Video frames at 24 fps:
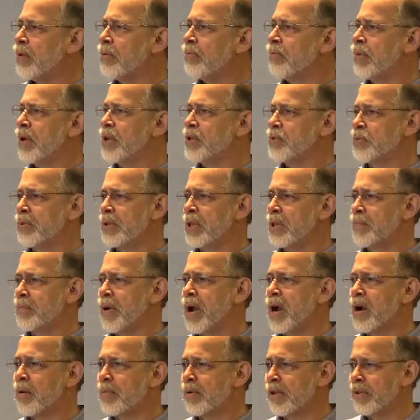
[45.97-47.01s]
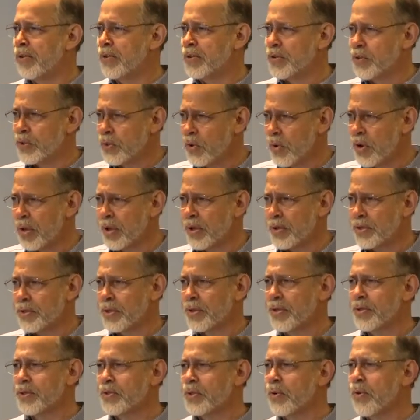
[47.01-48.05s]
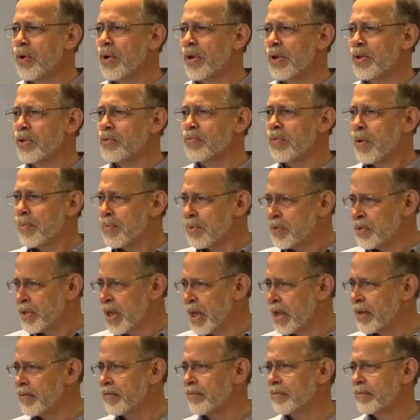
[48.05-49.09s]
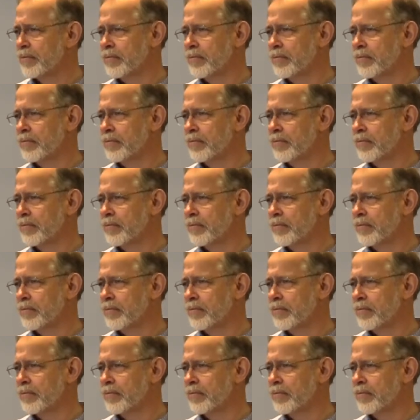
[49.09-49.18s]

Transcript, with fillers: but it's really the parable of the soils, and the soils represent,